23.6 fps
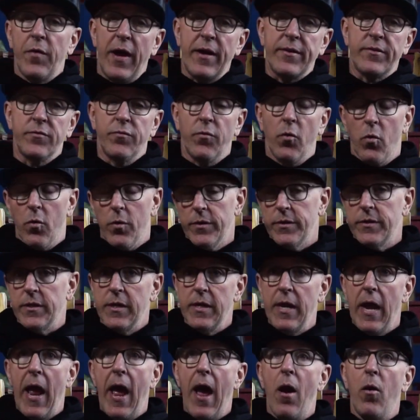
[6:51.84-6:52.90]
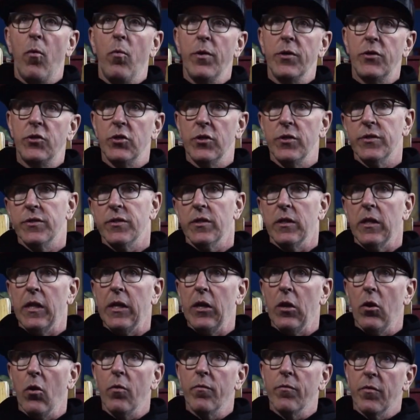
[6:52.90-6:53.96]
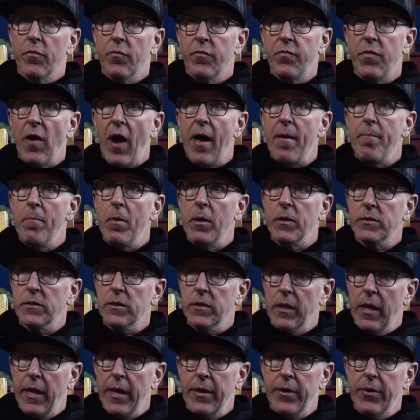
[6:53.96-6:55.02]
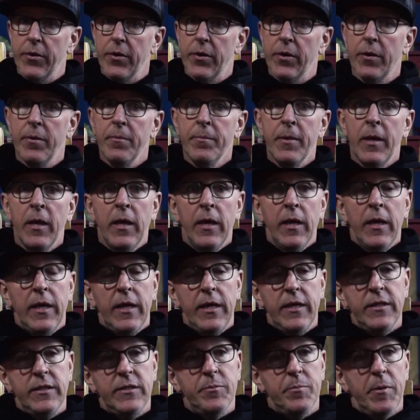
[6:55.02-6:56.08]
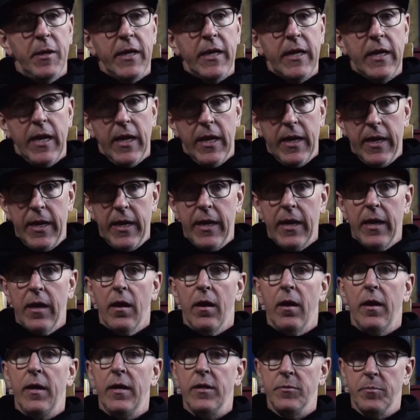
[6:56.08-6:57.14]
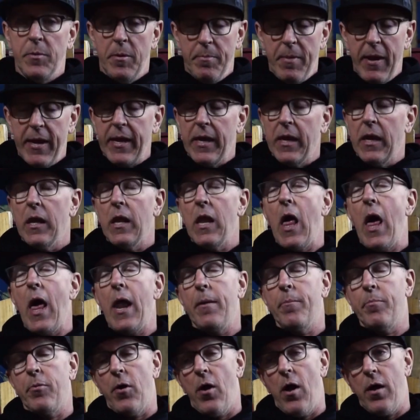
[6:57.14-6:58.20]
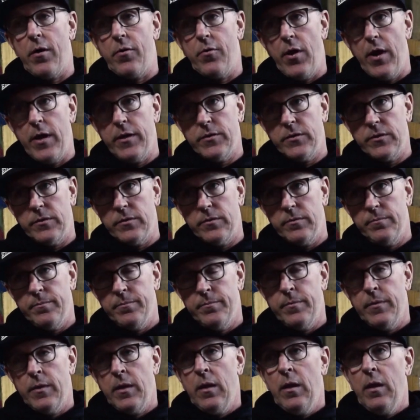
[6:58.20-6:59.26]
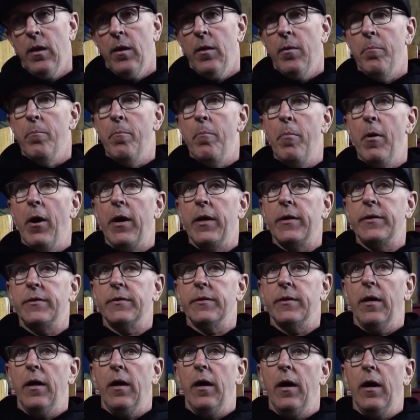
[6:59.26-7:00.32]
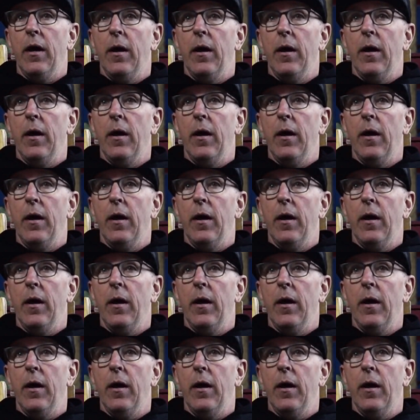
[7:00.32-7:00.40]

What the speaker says: fast forward to now, which is a little over 5 months later, he's been making a lot of progress. But